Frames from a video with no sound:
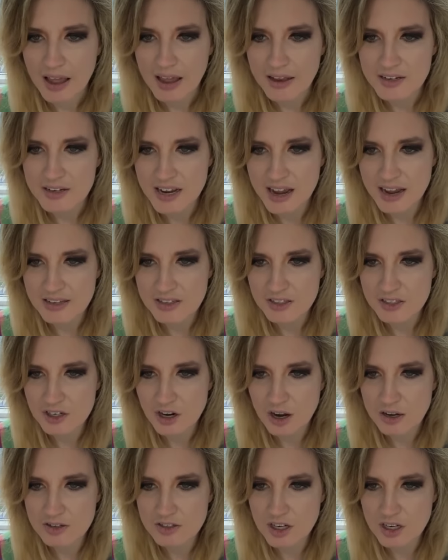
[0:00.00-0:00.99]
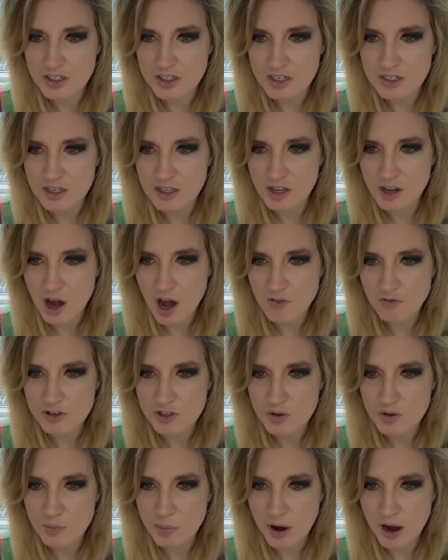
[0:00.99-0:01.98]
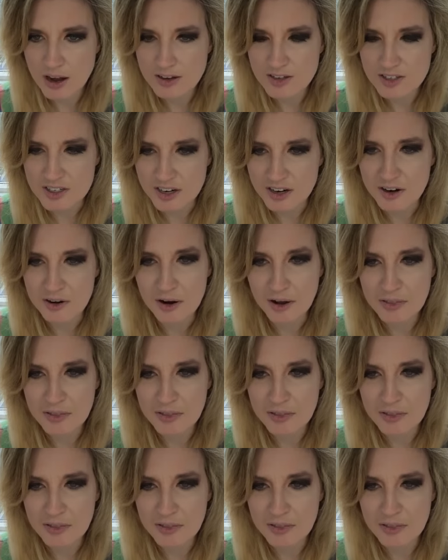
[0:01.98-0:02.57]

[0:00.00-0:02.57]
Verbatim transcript: And Dancing Dog 60's at the office in Boston.